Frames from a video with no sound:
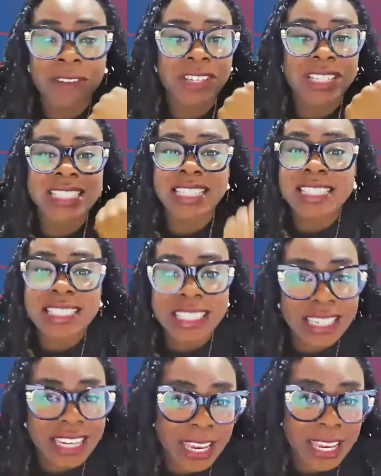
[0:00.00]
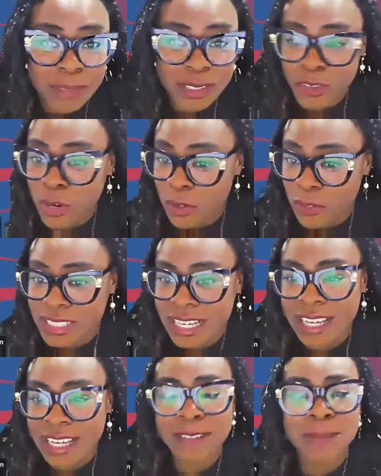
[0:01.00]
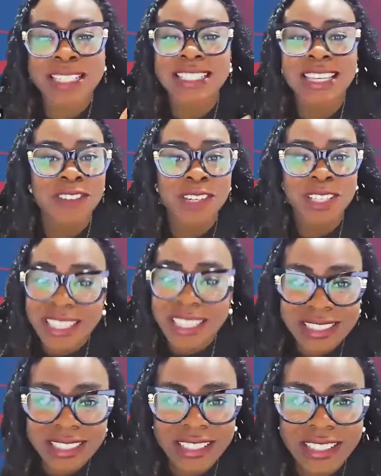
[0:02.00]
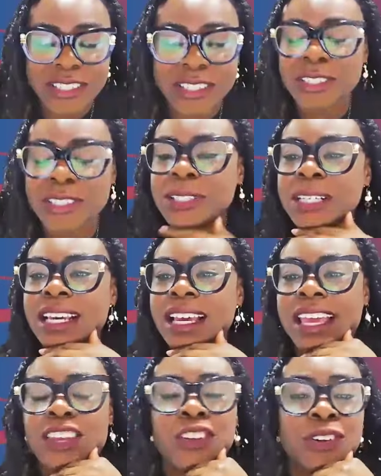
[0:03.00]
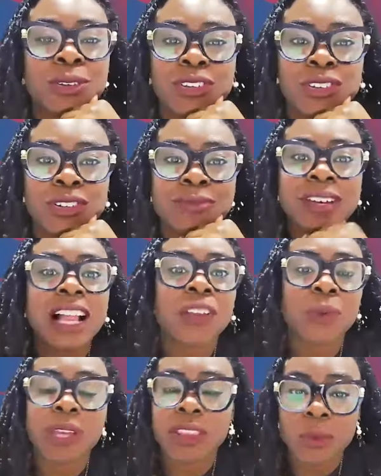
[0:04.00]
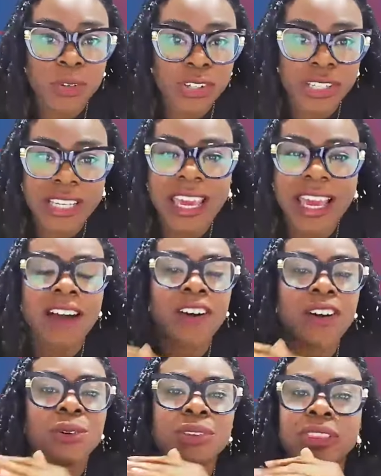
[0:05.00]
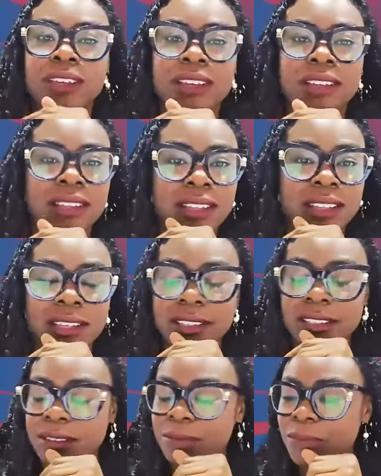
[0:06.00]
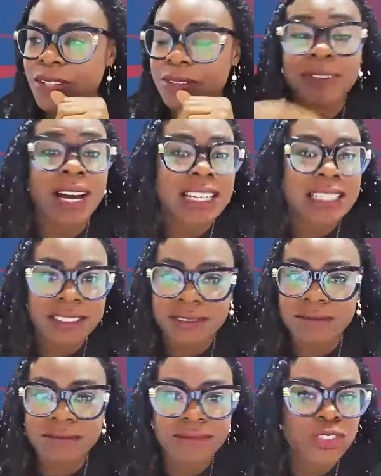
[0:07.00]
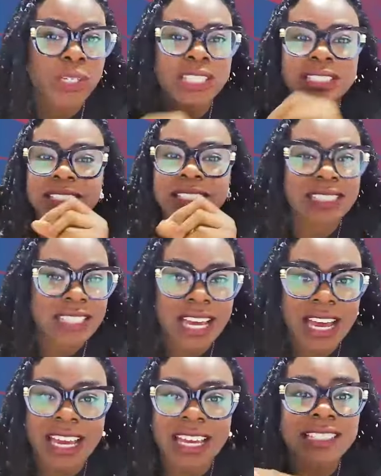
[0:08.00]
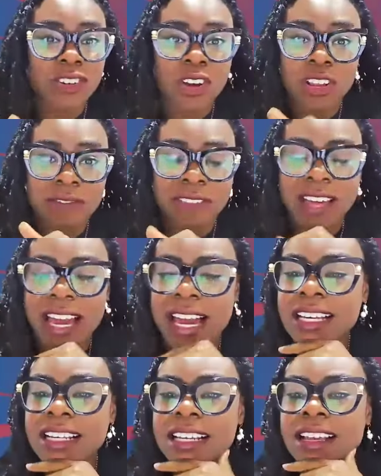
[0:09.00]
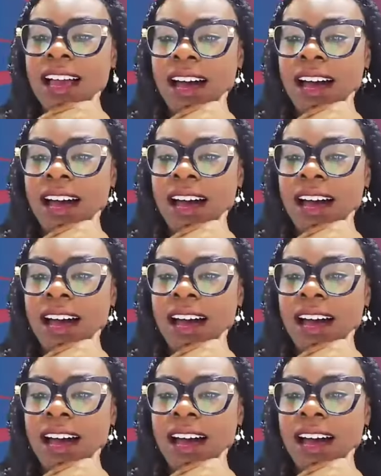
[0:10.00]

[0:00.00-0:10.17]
have consistent names for all the documents, everything is clear, you're following the word count, the font choice and size and all of that.